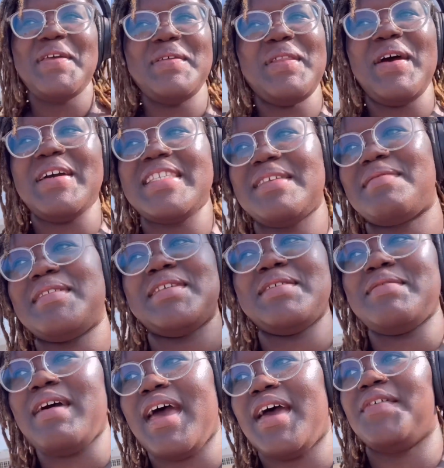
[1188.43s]
you learn something new
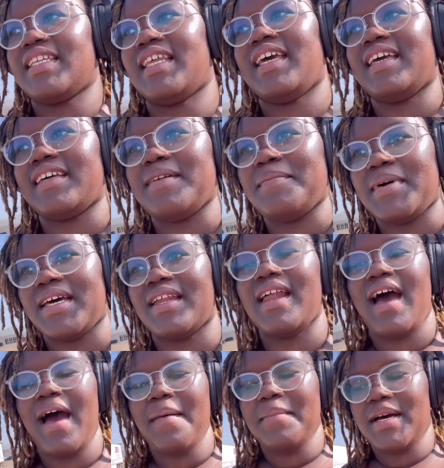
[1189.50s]
every day. But
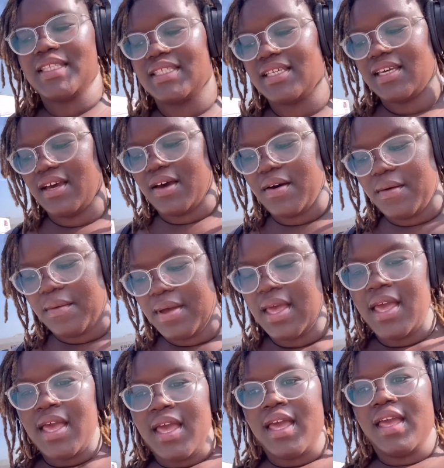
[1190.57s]
I'm about to go
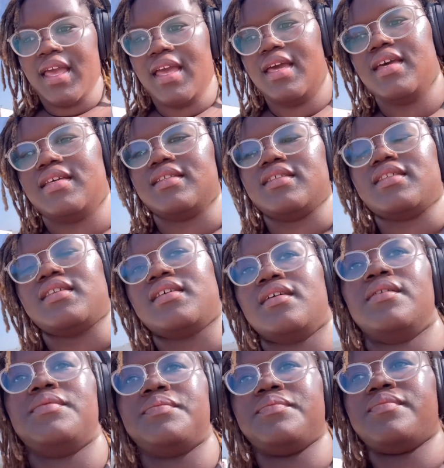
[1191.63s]
and
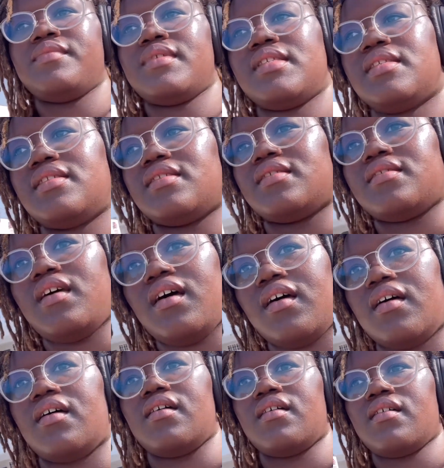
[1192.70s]

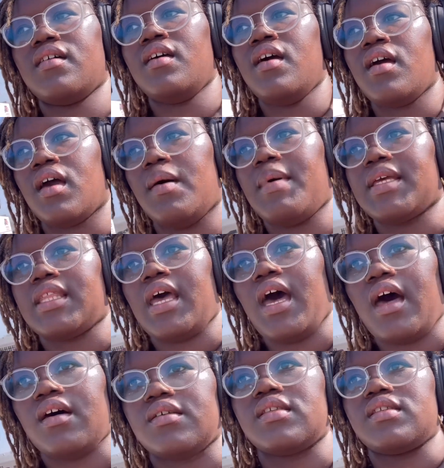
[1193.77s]
uh, go back to the
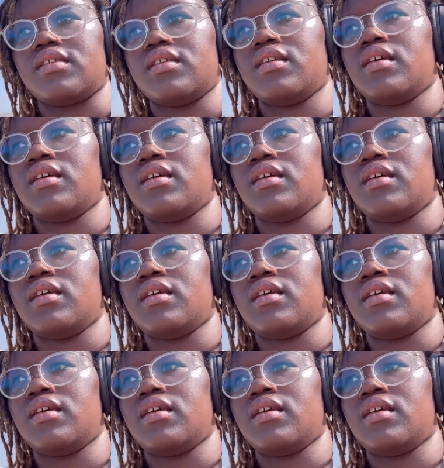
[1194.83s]
house,